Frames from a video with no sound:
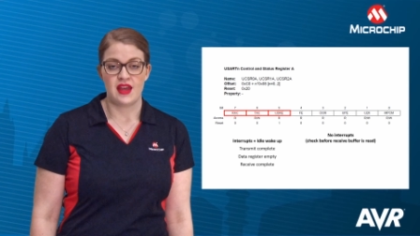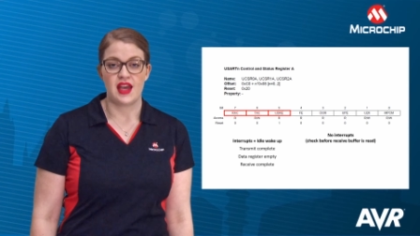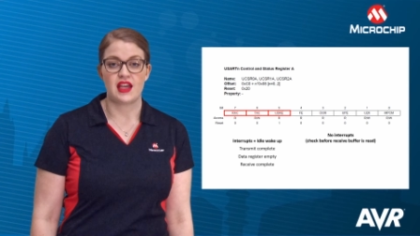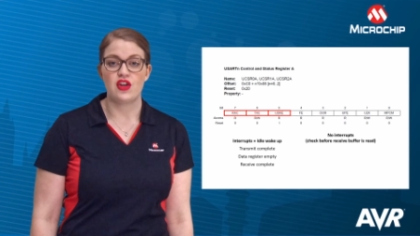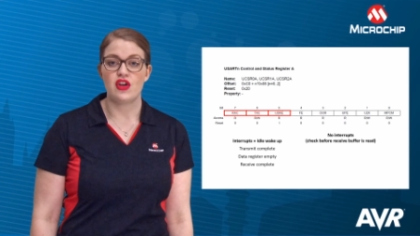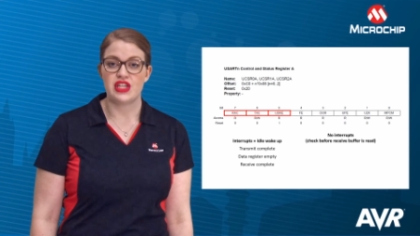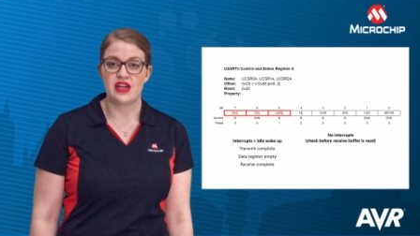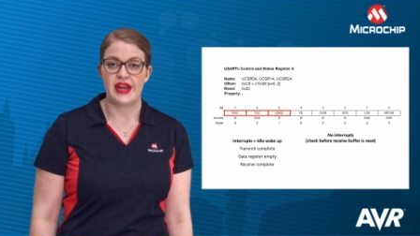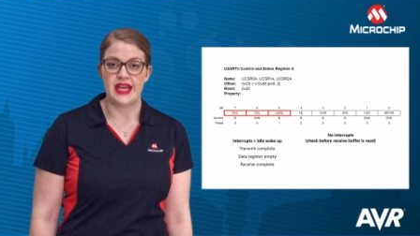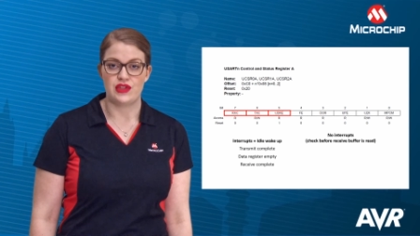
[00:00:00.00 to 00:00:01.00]
It cannot
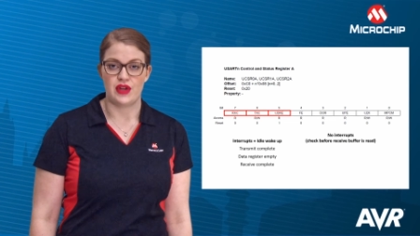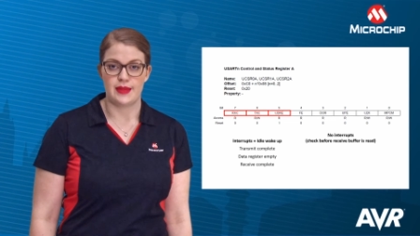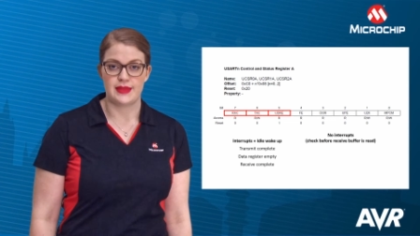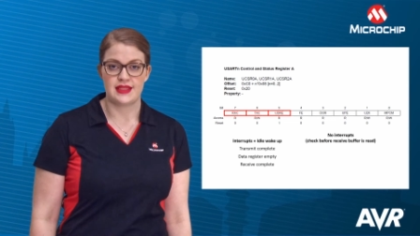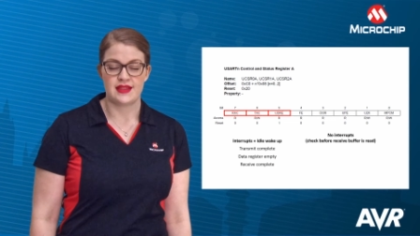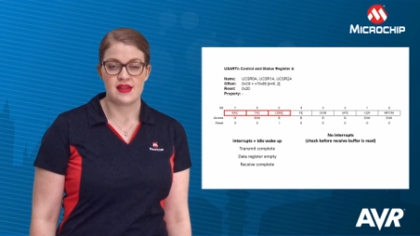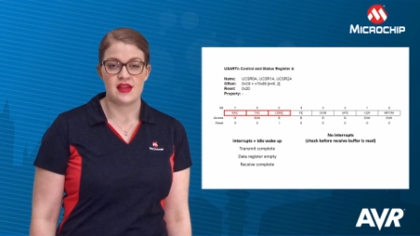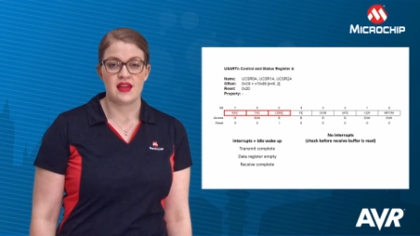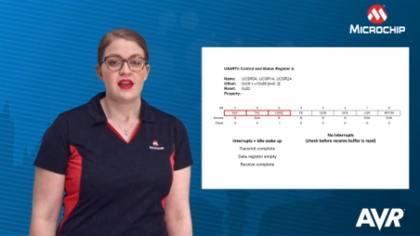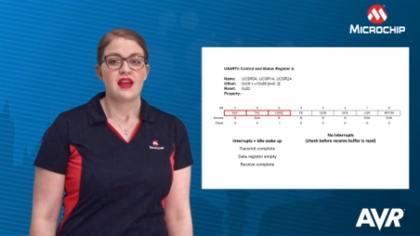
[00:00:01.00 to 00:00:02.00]
generate interrupts.
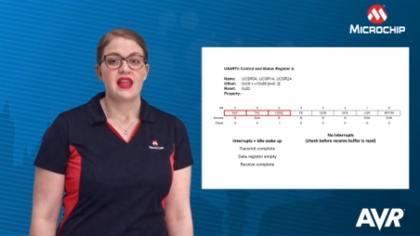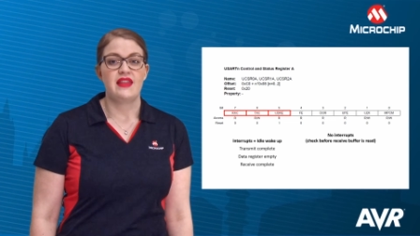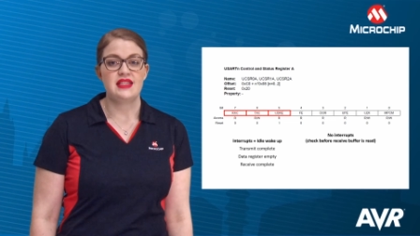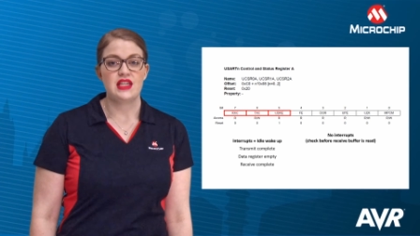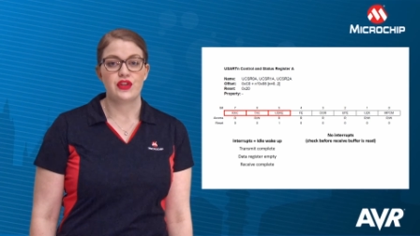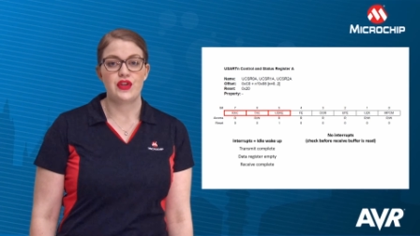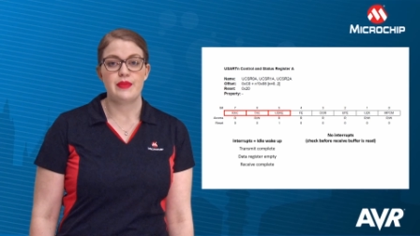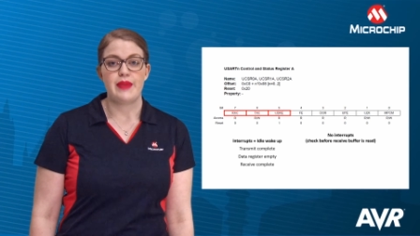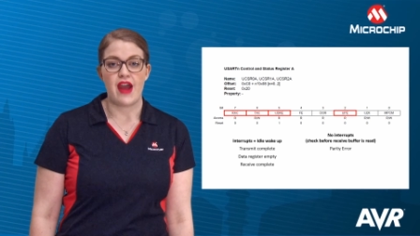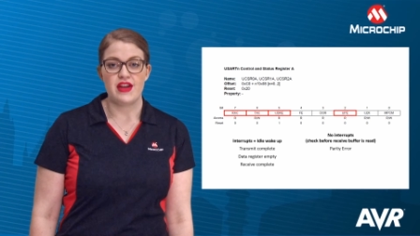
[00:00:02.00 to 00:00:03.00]
These
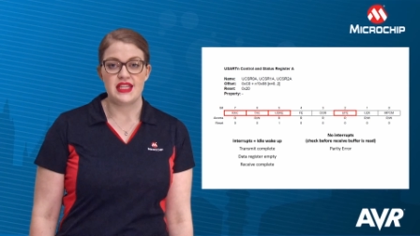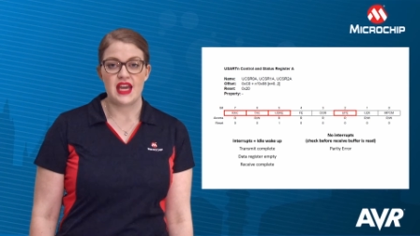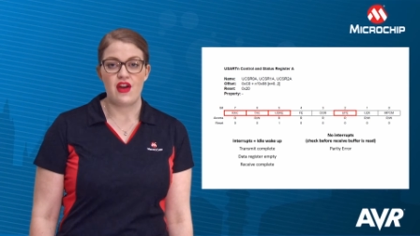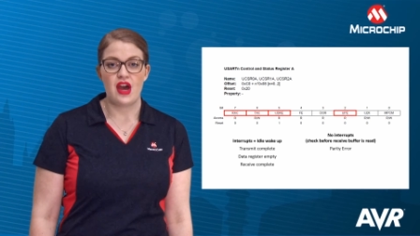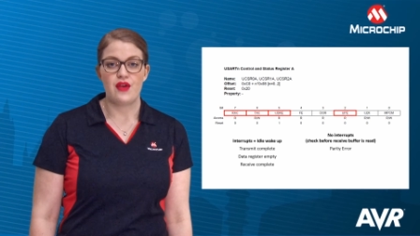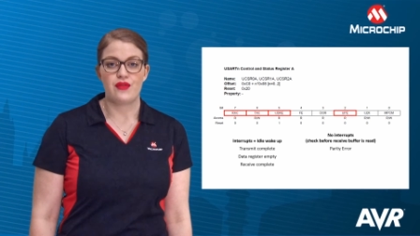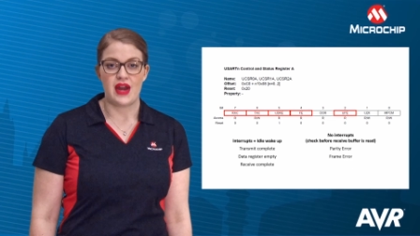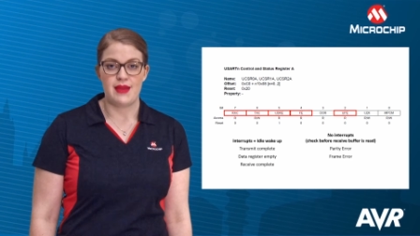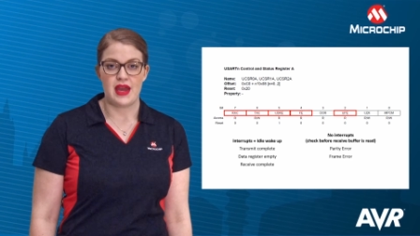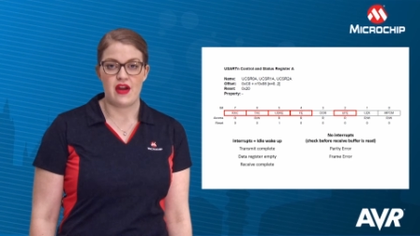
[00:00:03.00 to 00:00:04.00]
include parity error,
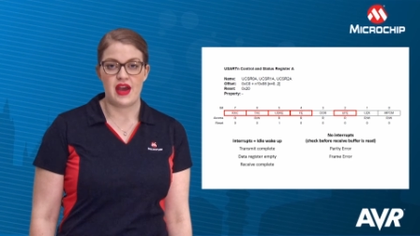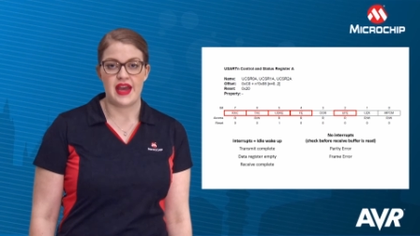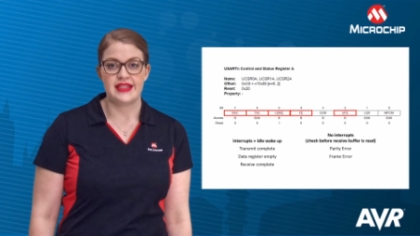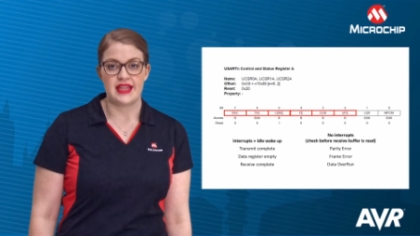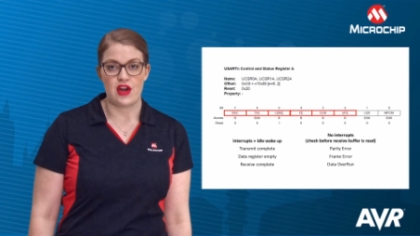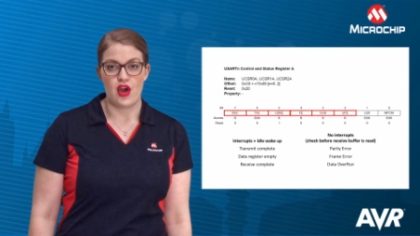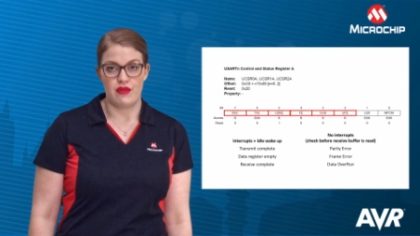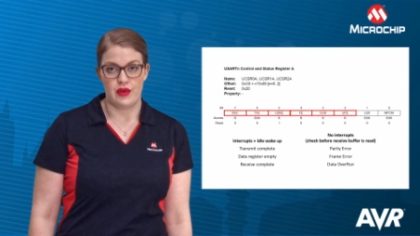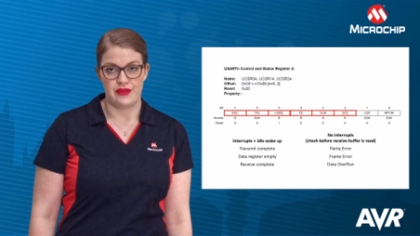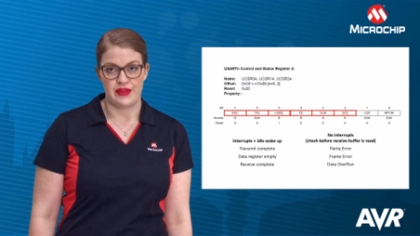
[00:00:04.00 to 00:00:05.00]
frame error, and data
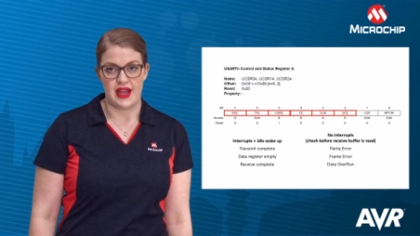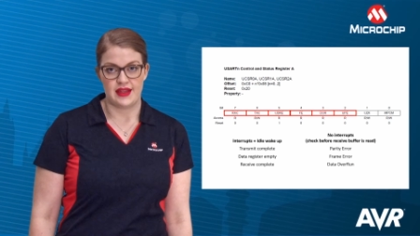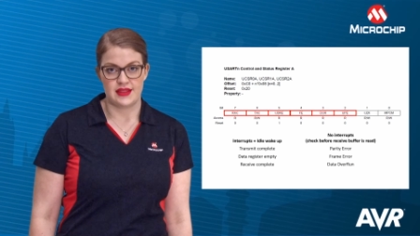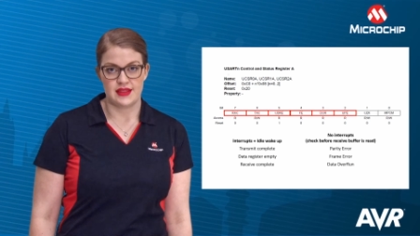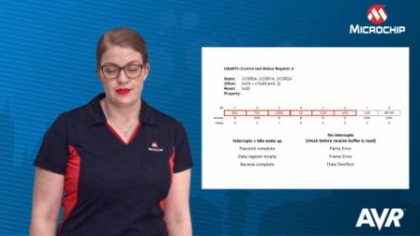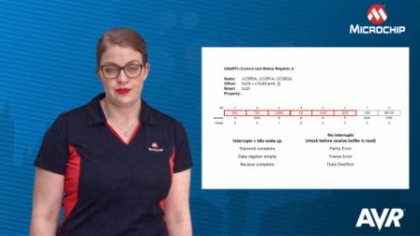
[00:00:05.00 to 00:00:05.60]
overrun flags.